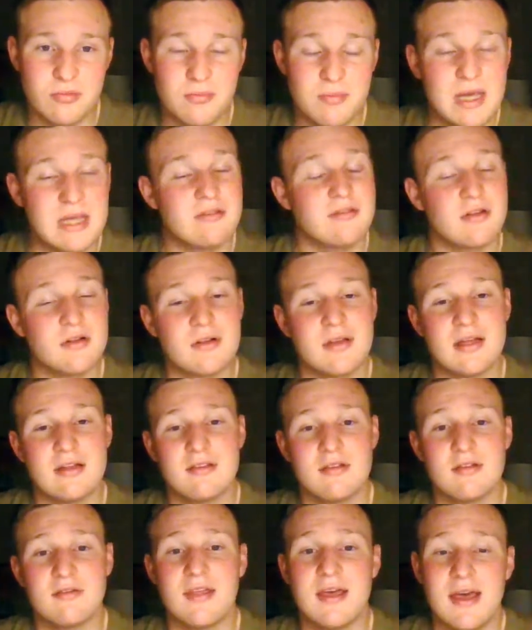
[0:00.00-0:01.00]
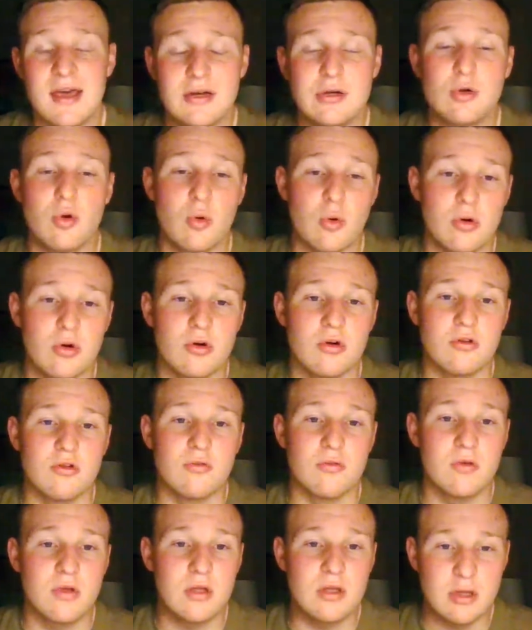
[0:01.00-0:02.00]
Basically, it's the headquarters
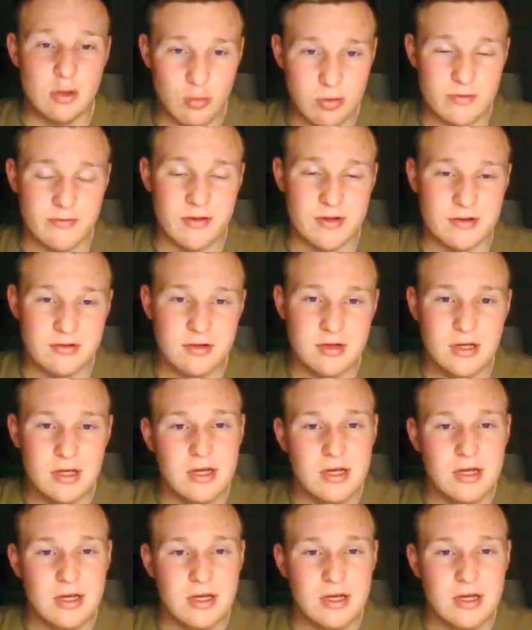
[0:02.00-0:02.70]
equivalent.